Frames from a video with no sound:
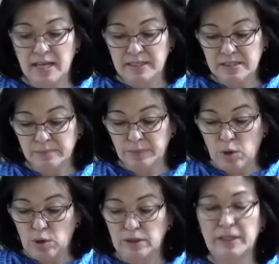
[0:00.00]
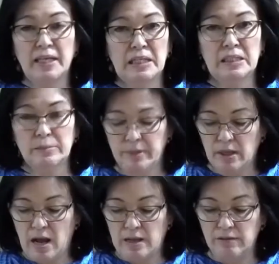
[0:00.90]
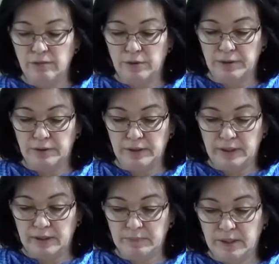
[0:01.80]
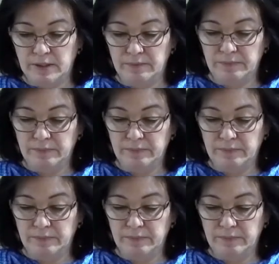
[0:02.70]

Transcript: and some garlic and a little bit of olive oil, and I'm going to